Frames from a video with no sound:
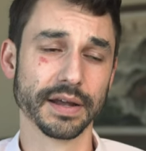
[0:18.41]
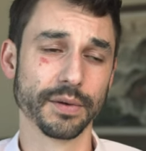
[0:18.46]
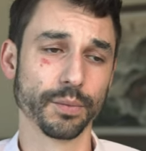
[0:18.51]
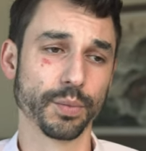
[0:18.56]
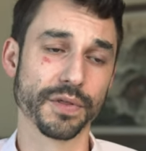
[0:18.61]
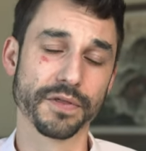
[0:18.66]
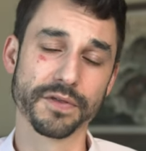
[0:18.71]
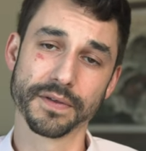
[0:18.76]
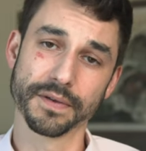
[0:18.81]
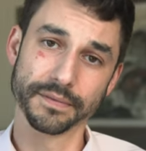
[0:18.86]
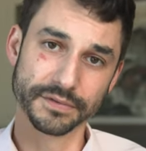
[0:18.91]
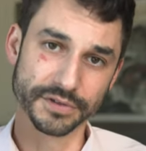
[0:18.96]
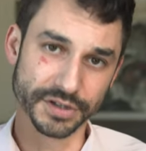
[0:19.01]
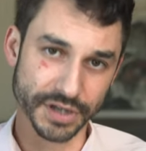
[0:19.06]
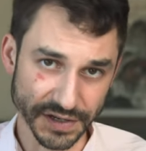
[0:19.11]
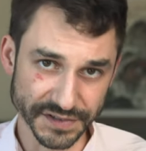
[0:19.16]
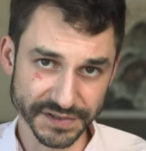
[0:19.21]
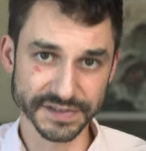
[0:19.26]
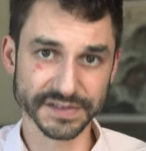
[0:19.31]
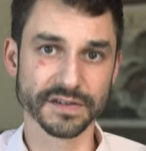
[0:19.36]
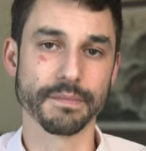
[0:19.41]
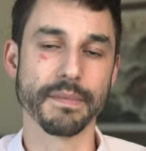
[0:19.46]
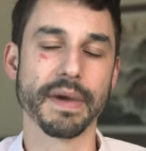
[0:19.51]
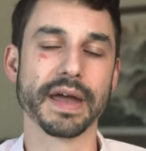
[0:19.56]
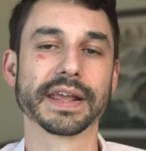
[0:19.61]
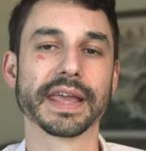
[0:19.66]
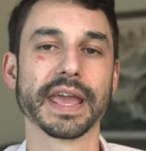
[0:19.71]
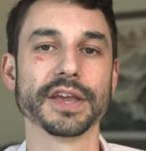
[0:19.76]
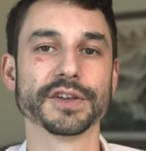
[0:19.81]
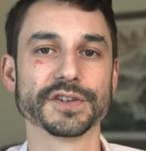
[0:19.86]
with dozens of
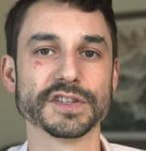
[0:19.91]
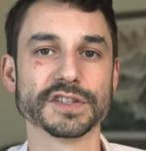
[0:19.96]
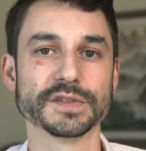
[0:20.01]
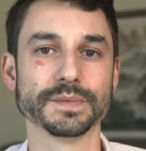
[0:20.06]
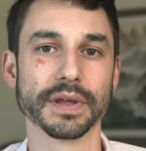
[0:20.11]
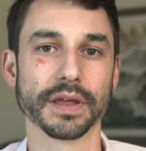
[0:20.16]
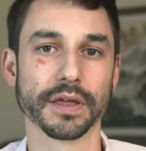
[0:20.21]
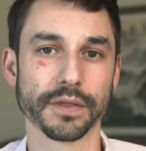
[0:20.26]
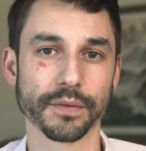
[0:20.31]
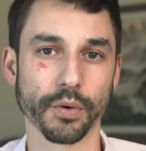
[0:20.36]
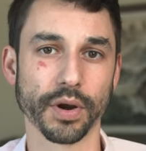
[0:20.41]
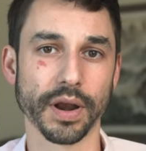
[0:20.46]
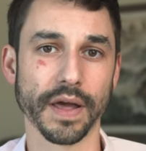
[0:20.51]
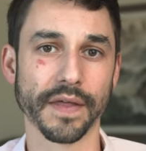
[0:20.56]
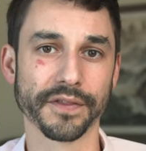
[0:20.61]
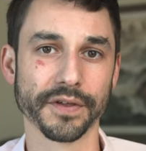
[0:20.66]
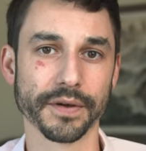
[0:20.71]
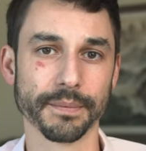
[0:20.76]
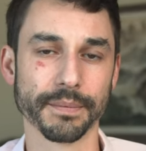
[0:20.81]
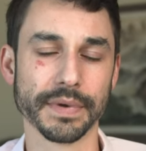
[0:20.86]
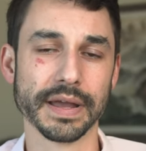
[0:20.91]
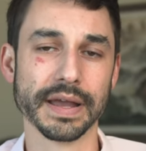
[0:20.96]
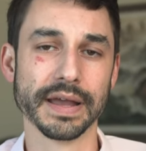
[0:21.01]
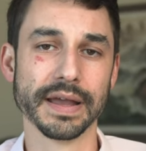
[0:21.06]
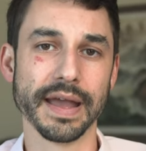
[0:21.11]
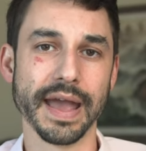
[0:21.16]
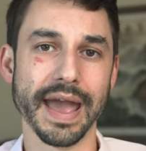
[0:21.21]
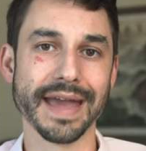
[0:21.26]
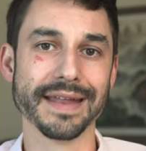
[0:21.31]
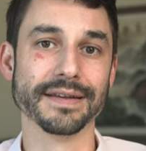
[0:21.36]
medications being thrown at them
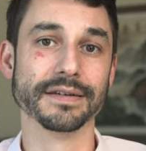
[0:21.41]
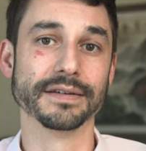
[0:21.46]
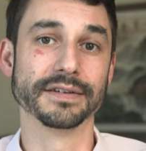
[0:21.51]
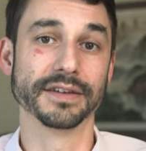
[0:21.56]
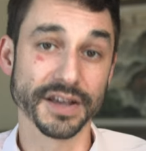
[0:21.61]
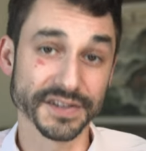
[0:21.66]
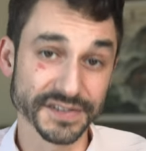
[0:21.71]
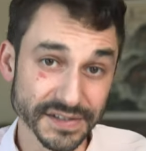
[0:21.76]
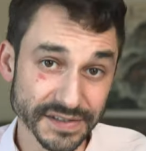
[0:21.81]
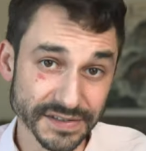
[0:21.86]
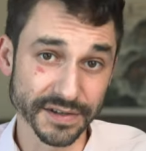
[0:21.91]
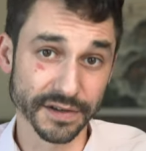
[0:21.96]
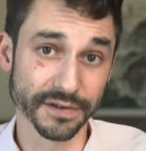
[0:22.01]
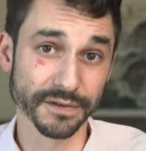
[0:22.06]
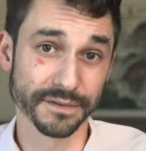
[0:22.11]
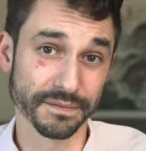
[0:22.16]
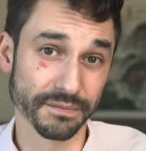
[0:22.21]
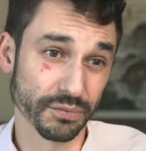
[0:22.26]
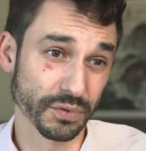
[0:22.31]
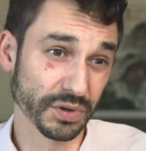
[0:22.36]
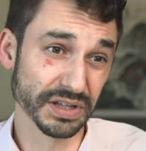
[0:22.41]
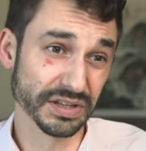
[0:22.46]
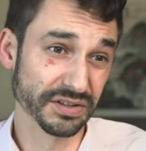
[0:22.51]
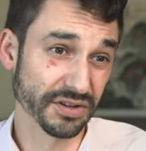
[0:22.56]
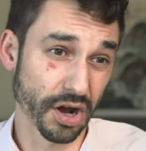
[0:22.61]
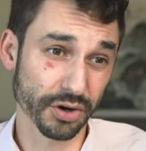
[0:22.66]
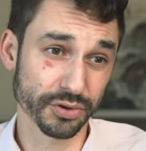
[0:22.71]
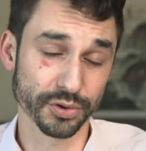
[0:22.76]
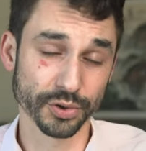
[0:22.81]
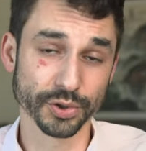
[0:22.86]
and dozens of really
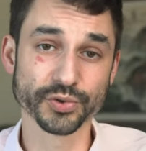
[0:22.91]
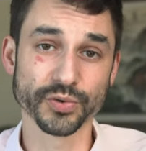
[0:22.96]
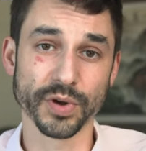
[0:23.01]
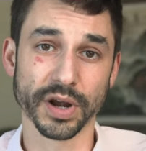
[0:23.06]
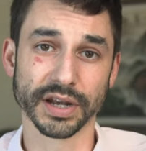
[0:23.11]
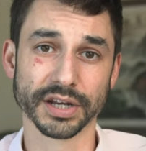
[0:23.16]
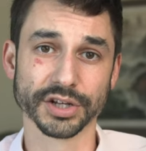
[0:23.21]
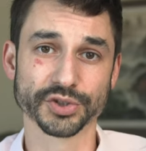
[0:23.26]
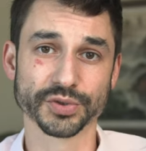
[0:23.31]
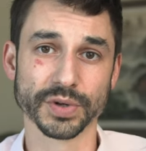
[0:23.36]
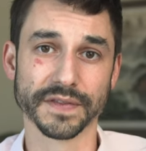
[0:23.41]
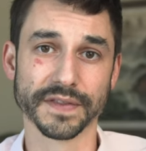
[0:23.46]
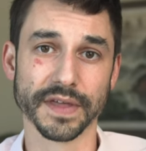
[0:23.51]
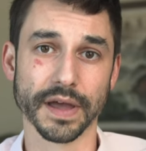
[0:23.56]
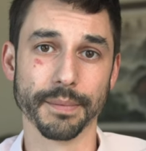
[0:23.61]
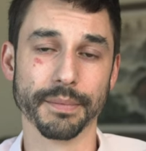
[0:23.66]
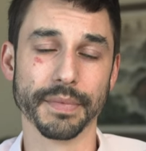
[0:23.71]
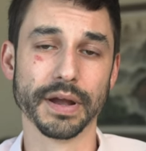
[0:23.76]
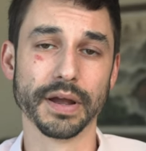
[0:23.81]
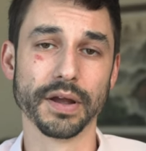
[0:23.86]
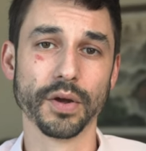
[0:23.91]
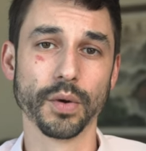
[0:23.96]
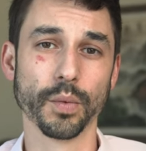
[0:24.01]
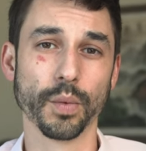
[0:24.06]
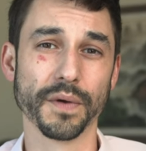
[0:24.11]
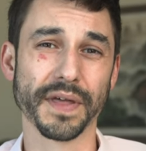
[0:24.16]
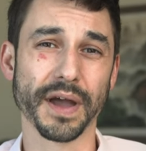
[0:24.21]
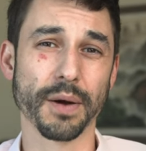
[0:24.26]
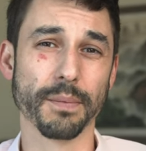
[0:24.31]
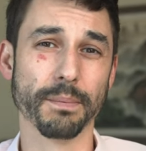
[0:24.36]
doctors trying to treat them
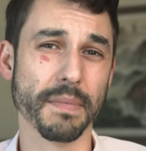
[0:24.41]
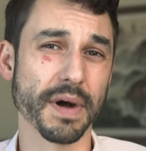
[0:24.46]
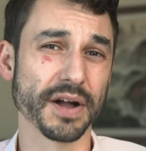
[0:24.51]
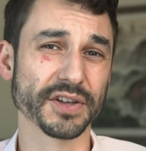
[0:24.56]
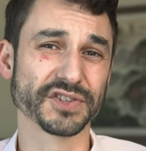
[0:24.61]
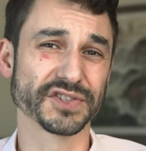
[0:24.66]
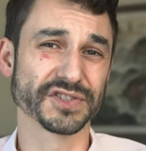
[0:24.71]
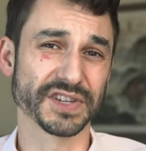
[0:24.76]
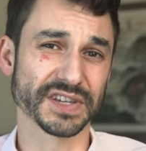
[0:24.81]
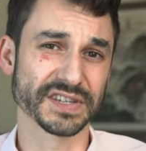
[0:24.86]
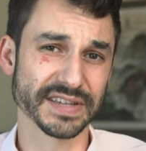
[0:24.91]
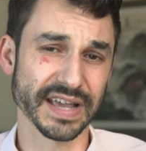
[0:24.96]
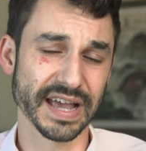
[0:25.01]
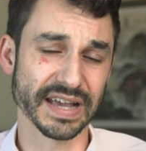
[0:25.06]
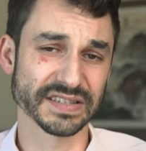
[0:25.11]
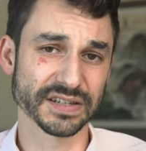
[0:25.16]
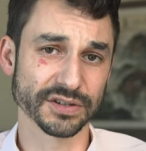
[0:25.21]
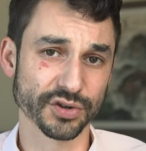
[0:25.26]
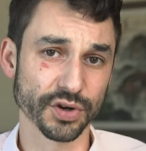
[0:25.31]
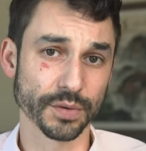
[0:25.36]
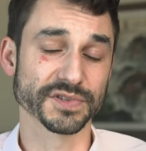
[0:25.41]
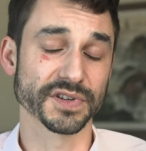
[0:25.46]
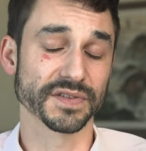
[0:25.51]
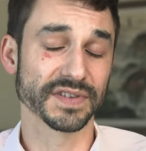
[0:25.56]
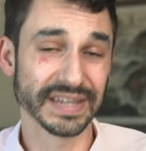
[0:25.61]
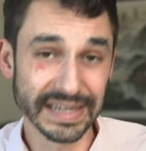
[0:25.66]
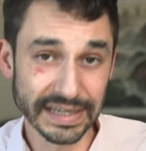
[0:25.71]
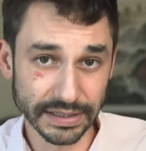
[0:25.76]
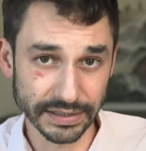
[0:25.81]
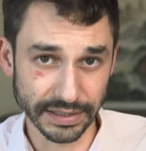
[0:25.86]
without much success in terms of
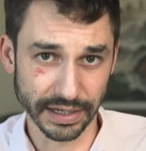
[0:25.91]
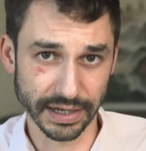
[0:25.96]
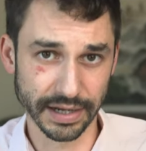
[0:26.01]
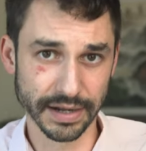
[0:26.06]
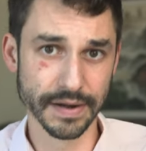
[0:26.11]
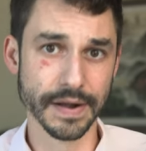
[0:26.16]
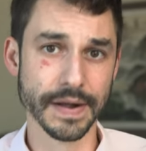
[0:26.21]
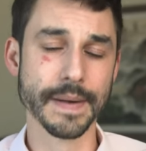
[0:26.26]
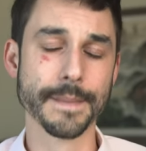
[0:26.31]
healing,